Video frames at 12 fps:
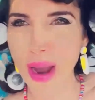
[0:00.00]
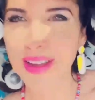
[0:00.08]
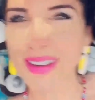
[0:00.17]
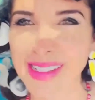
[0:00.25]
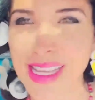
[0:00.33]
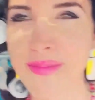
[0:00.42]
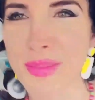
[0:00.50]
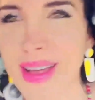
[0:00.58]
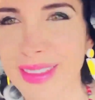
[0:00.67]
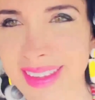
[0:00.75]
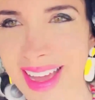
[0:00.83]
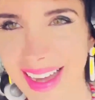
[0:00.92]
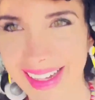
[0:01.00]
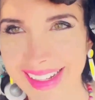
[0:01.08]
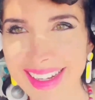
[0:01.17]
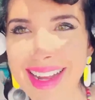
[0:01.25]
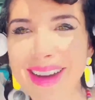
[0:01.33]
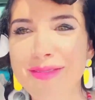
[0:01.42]
put your seatbelts on.
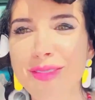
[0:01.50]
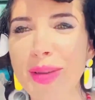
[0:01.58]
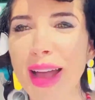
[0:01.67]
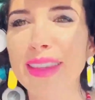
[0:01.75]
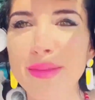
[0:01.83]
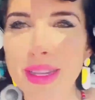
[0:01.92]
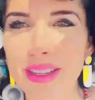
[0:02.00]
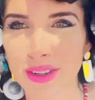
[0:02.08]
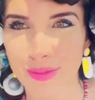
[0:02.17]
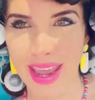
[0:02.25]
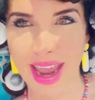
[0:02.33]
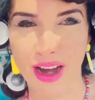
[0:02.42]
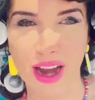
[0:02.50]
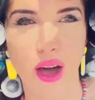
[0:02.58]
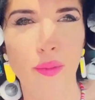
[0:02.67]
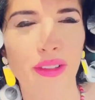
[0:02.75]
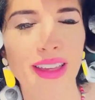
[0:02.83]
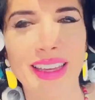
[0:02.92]
We're about to meet Jim Carrey.
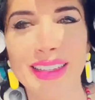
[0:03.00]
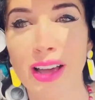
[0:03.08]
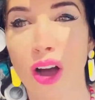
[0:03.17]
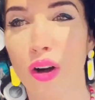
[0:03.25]
Hopefully he's